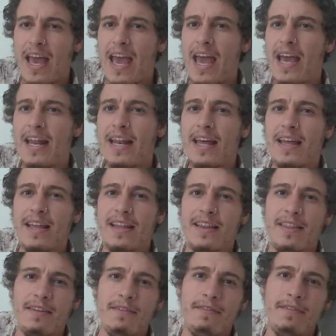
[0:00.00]
And
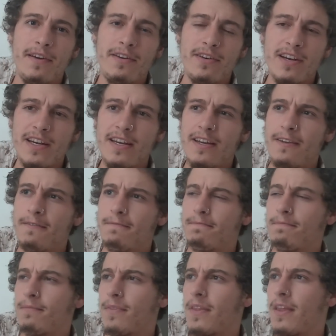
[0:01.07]
the very
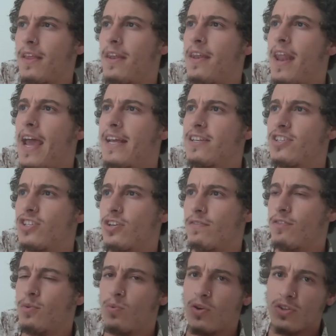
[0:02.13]
nature
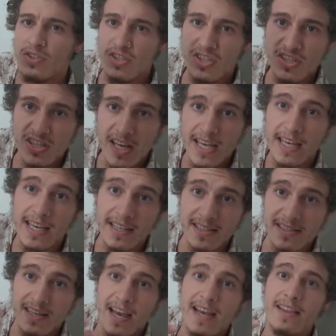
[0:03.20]
of the word seek
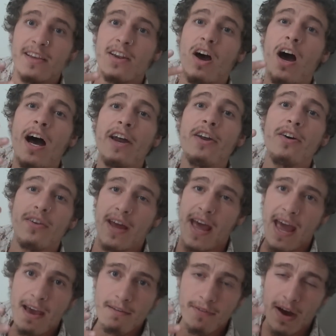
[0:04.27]
is saying that I don't
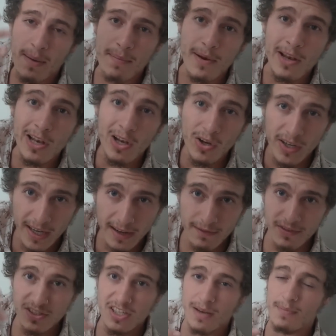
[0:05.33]
have, I'm looking
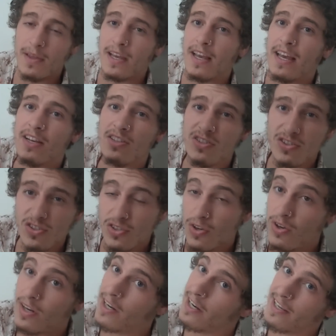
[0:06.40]
for something
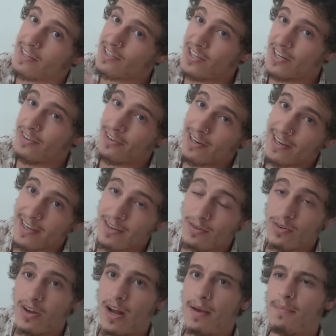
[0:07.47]
externally generally,
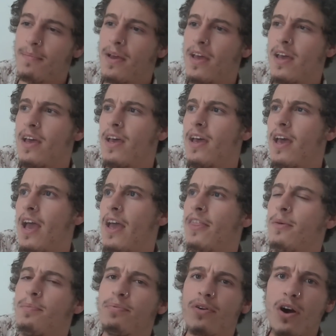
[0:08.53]
or I'm in
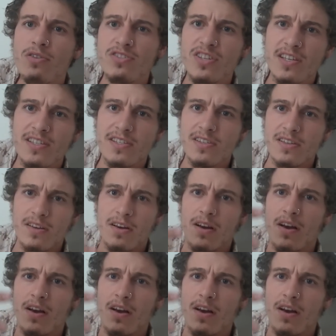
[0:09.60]
the process